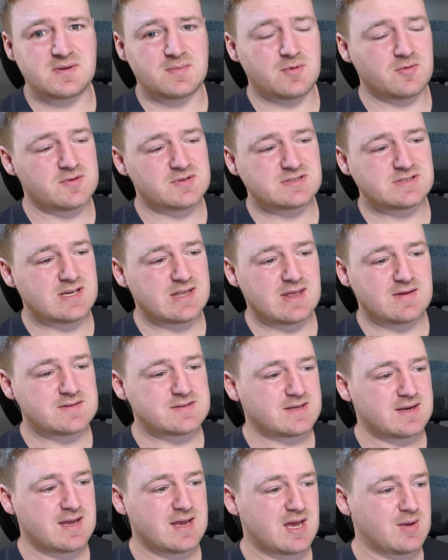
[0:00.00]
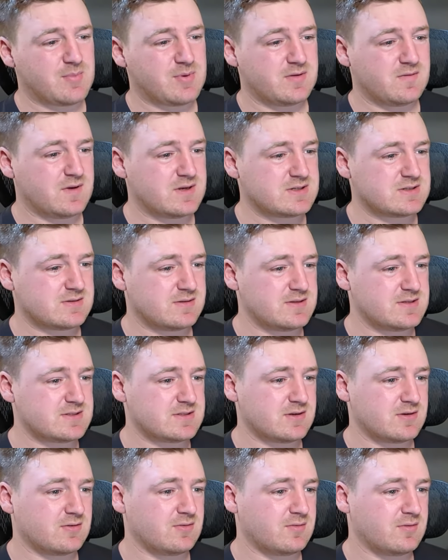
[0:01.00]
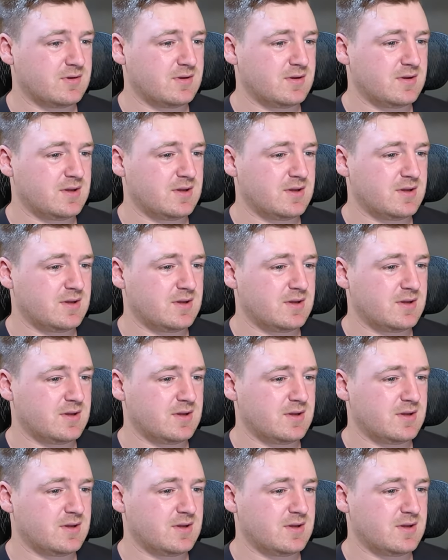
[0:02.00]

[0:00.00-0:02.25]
people were saying that was going to happen eventually, so